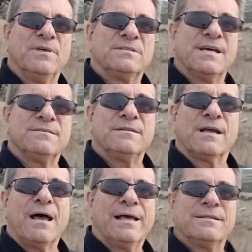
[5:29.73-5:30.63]
Tesla
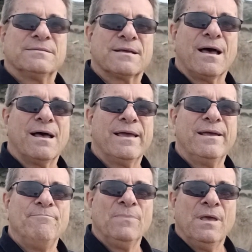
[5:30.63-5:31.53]
guy in the sky.
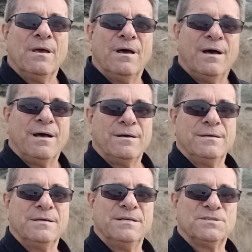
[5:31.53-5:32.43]

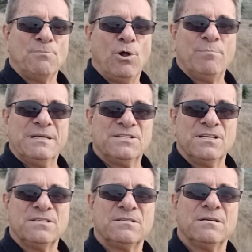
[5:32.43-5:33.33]
Small
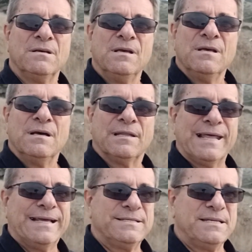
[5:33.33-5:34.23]
business, a
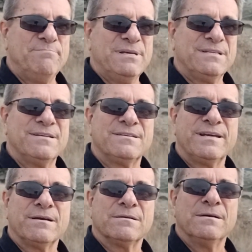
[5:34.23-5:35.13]
legacy business
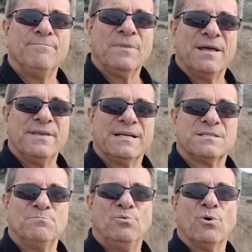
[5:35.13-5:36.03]
here. I think
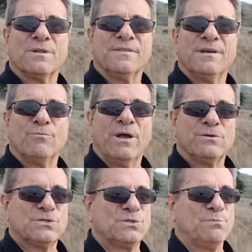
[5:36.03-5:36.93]
it's important that we
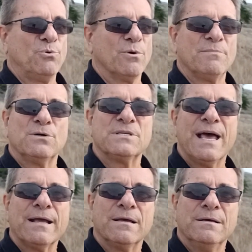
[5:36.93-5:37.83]
also support
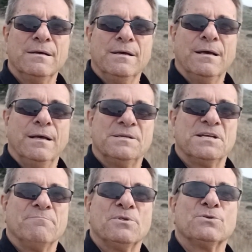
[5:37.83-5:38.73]
Motec and
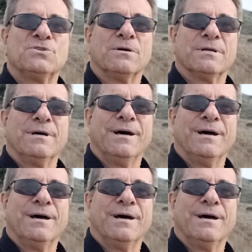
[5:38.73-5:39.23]
dump those darn